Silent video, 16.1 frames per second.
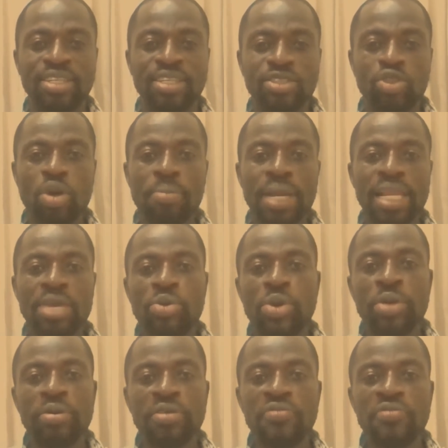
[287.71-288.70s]
Normally,
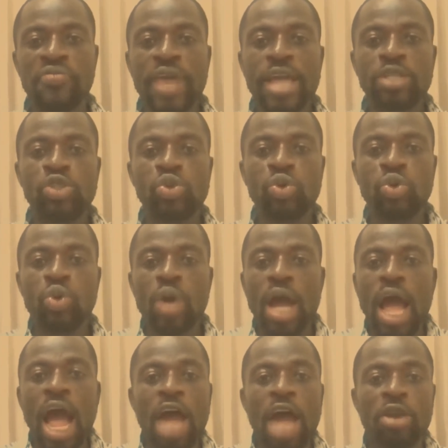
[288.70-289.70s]
we refer to
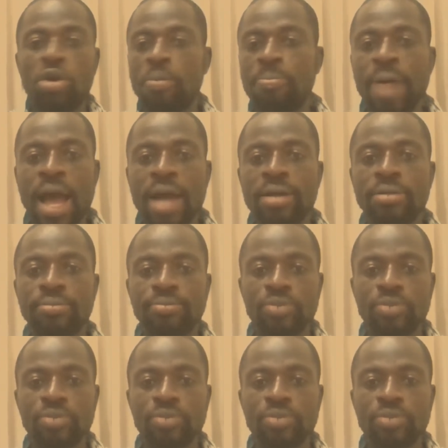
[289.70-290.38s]
anopa